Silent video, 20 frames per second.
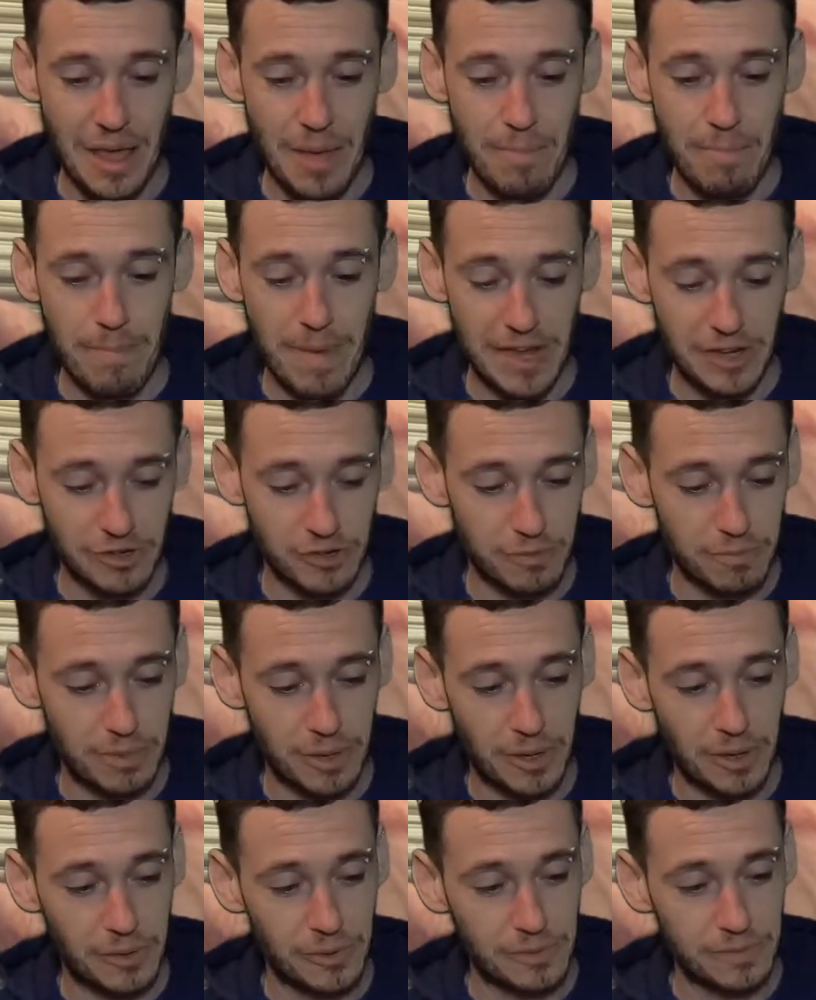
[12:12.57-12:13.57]

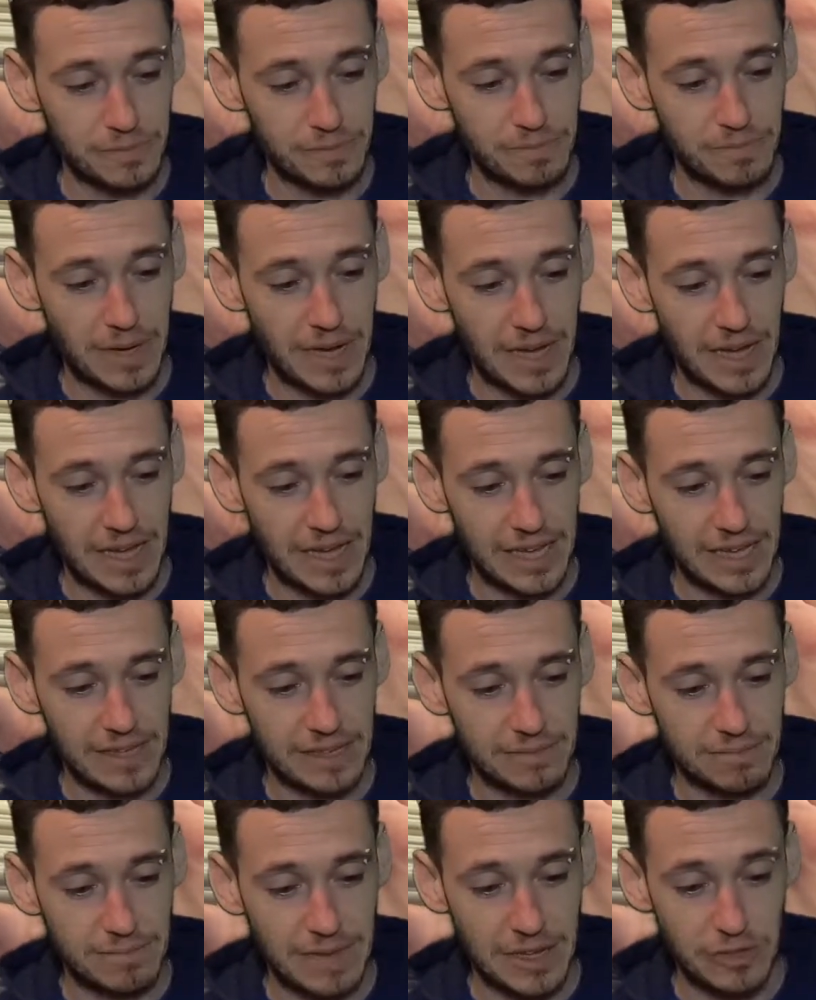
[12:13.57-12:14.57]
Metropole by
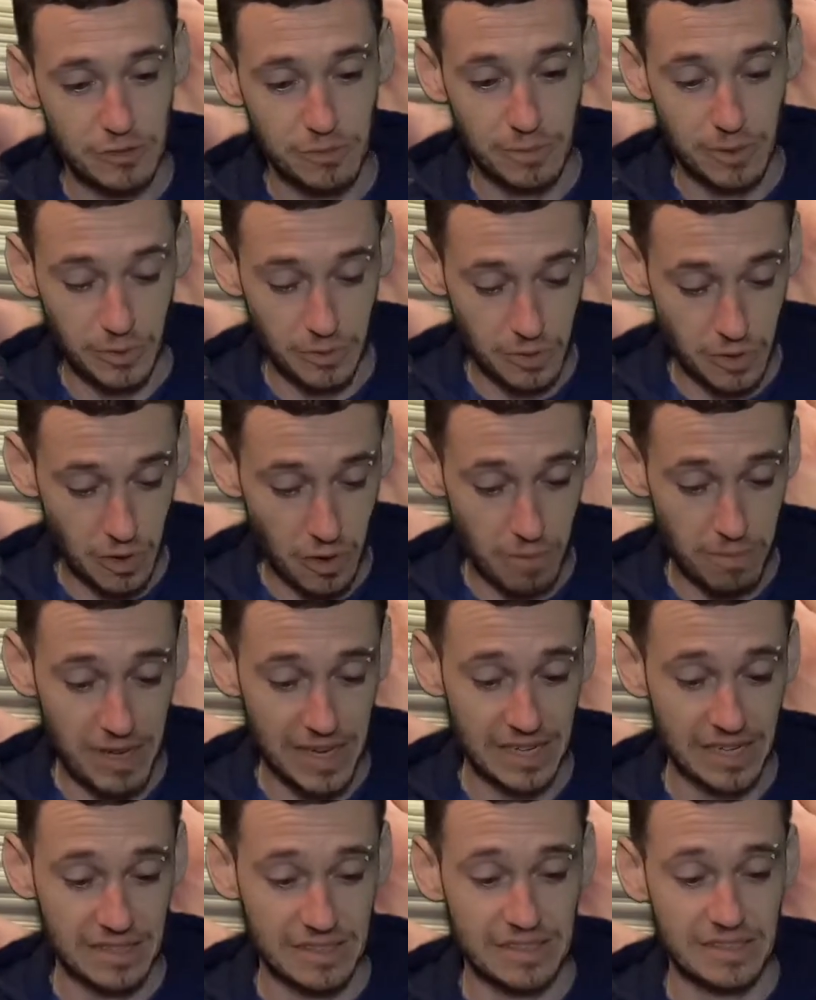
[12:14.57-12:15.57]
Metropole
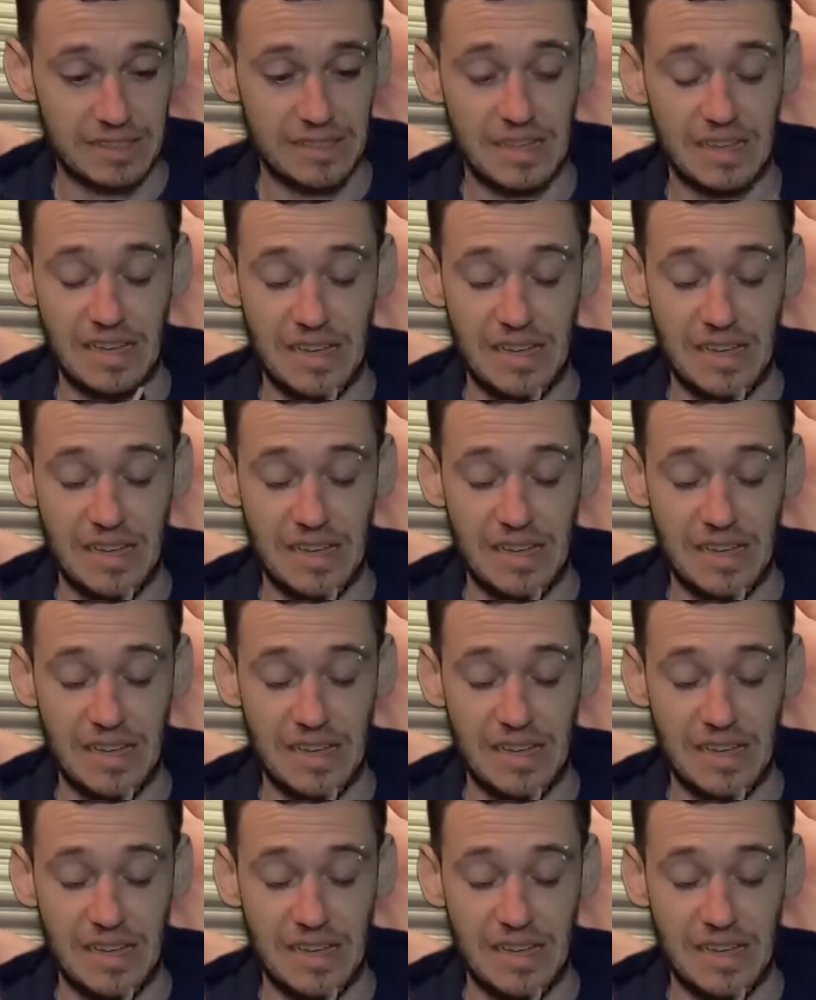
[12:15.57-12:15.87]
Comics.